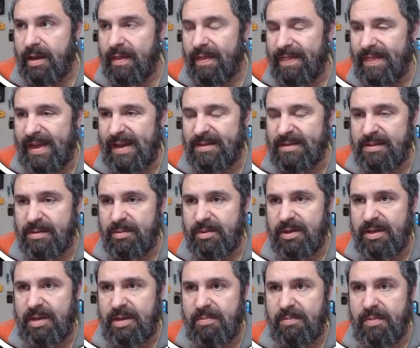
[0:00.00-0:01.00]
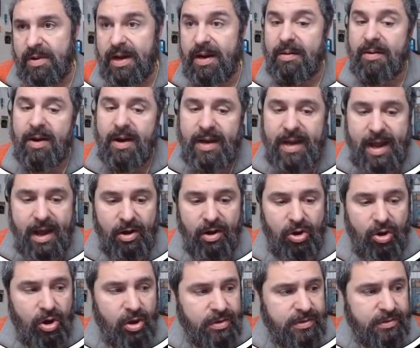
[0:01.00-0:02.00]
that's something to keep in mind. Now,
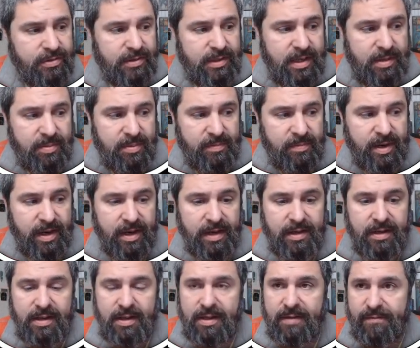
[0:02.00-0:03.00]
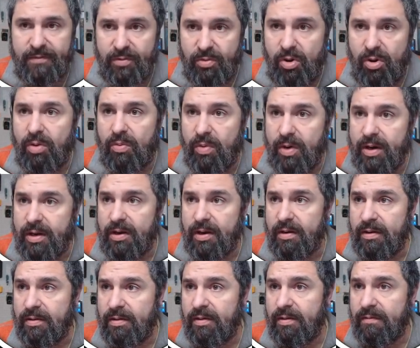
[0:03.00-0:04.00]
also to keep in mind, if you are running
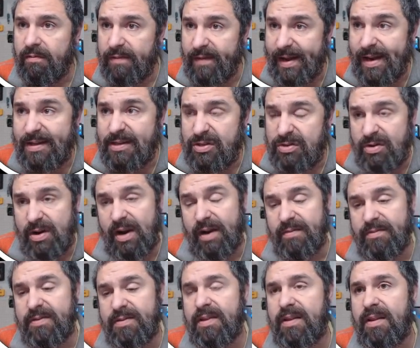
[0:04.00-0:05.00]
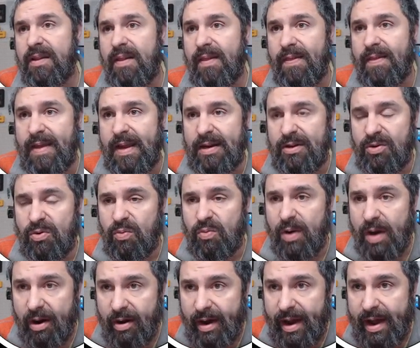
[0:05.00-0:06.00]
on flash drives, they do
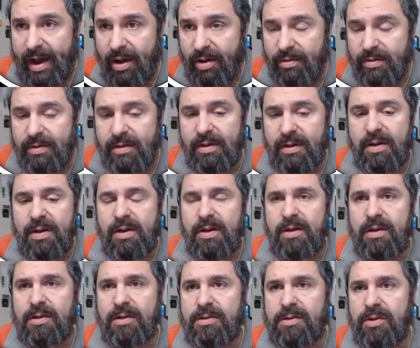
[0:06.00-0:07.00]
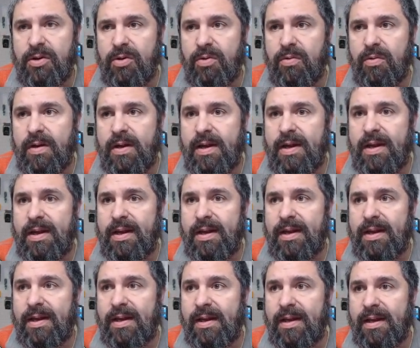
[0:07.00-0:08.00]
wear out. So
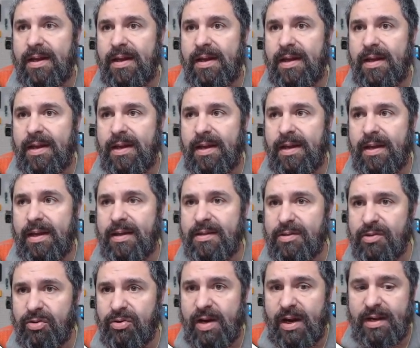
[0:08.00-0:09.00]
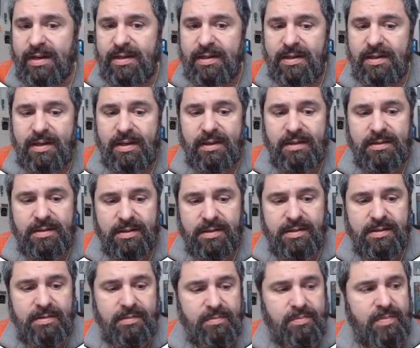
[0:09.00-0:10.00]
it's a good idea to
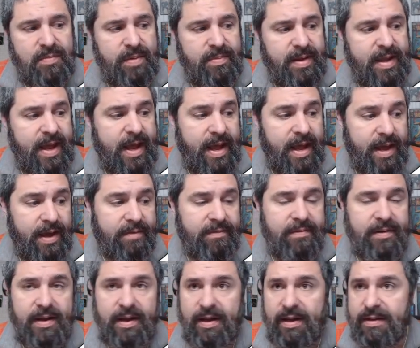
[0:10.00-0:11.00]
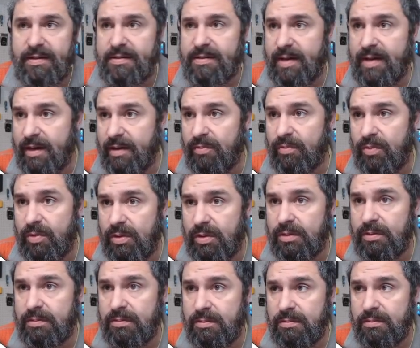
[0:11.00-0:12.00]
just maybe have a second
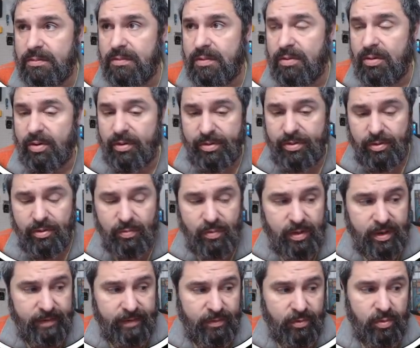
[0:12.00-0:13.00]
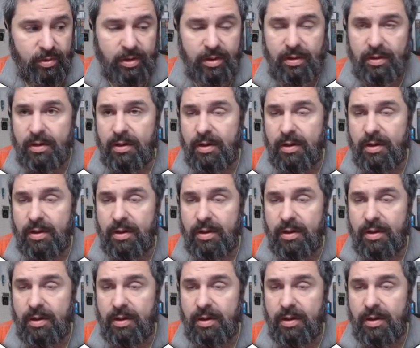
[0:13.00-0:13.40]
one or a third one, if you will,